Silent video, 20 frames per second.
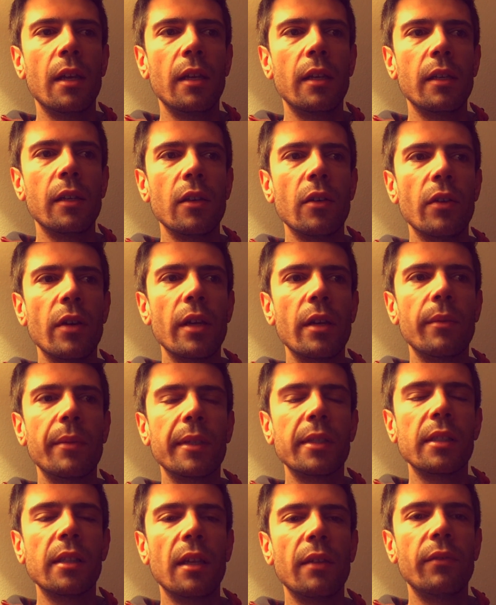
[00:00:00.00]
You know, I
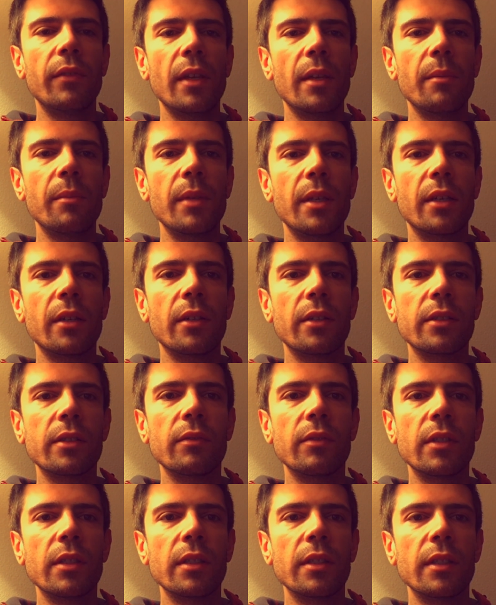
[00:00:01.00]
always loved them because
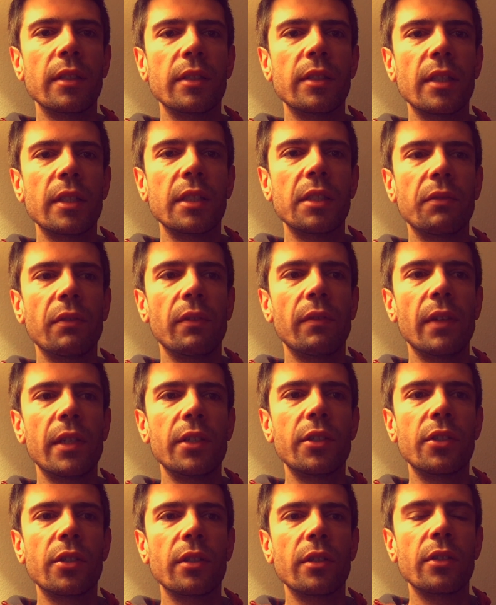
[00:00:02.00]
of the, the sense of
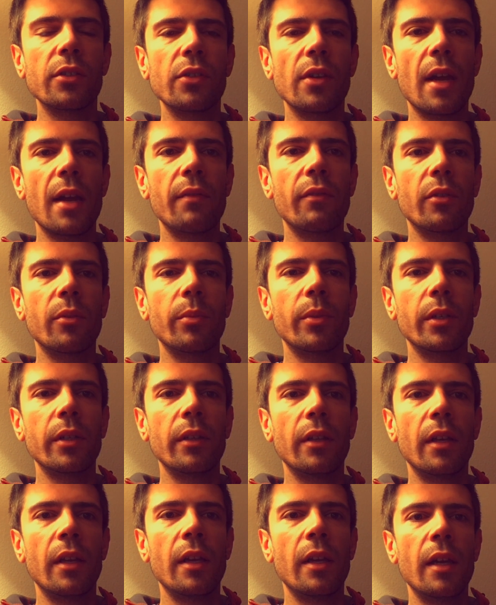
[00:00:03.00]
adventure and travel, but
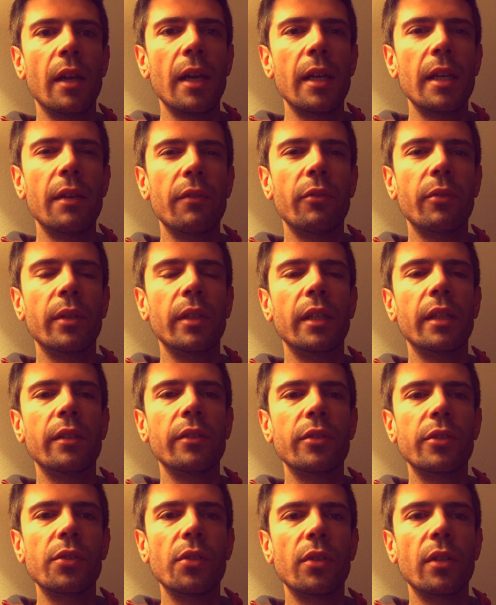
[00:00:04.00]
I never really
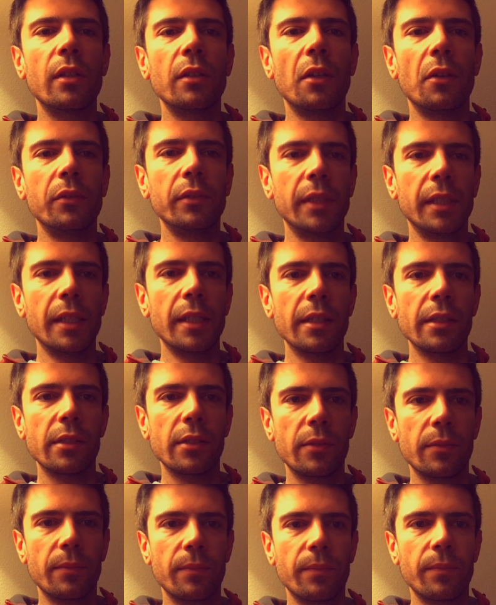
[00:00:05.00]
understood the
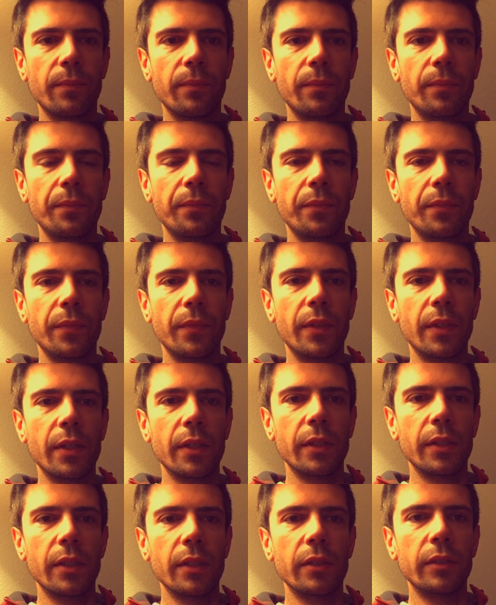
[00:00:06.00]
loneliness
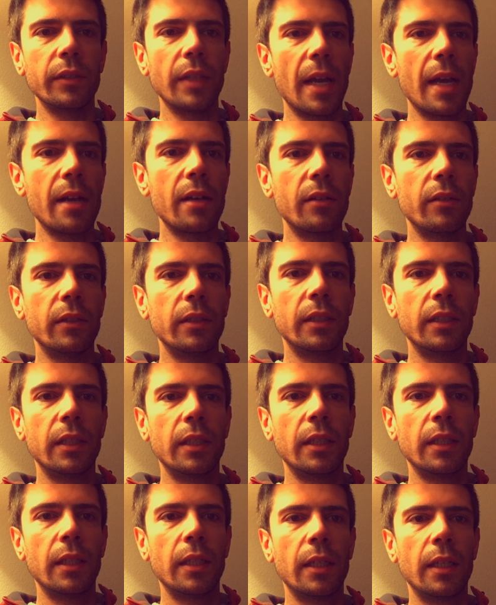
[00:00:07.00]
until now.
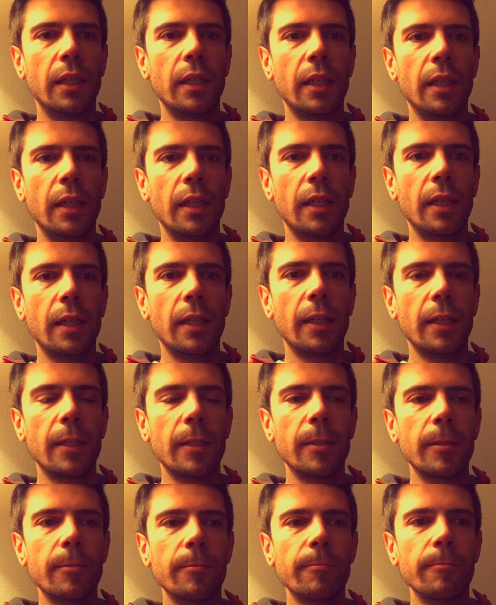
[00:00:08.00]

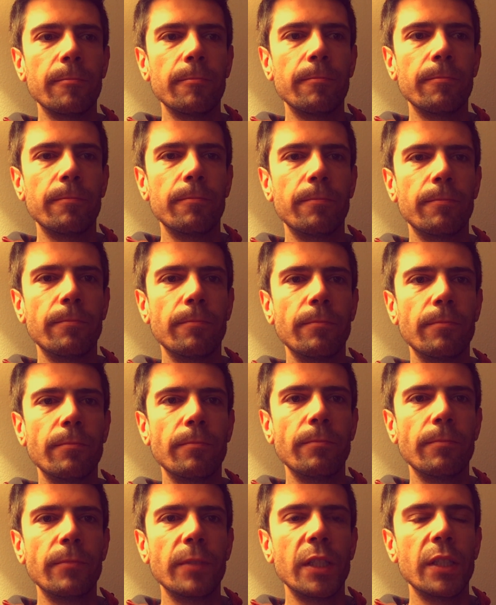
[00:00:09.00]
Um,
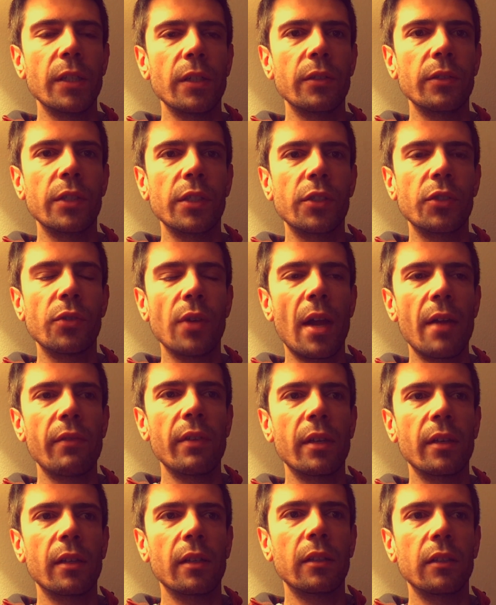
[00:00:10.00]
just
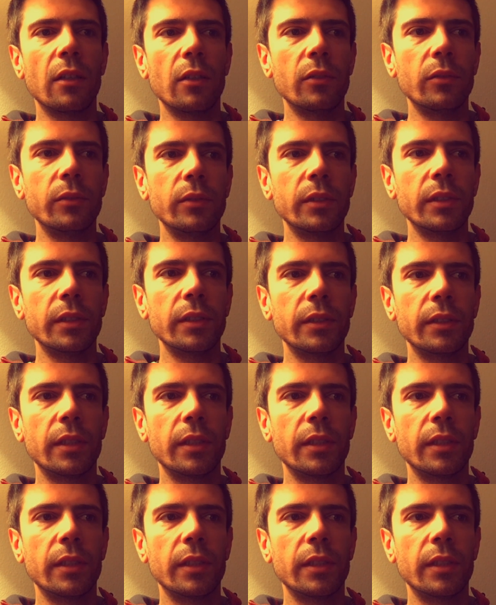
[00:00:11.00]
driving alone